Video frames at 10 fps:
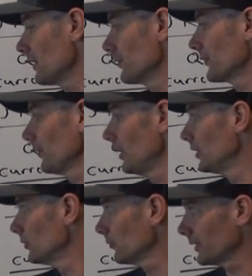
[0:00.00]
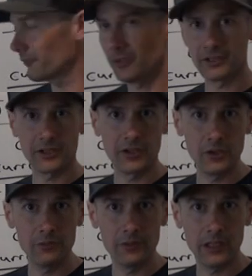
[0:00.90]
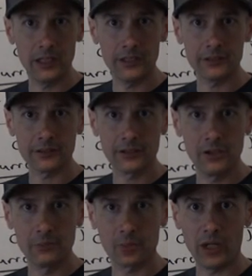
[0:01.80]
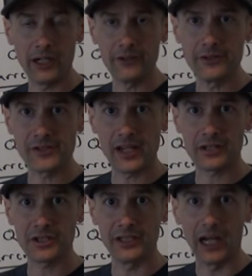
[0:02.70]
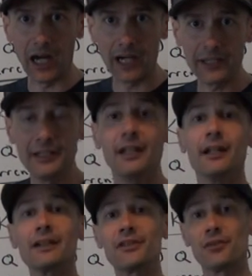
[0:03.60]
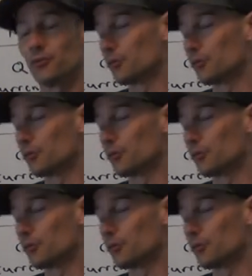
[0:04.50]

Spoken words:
goes low when Q prior is actually high, that's a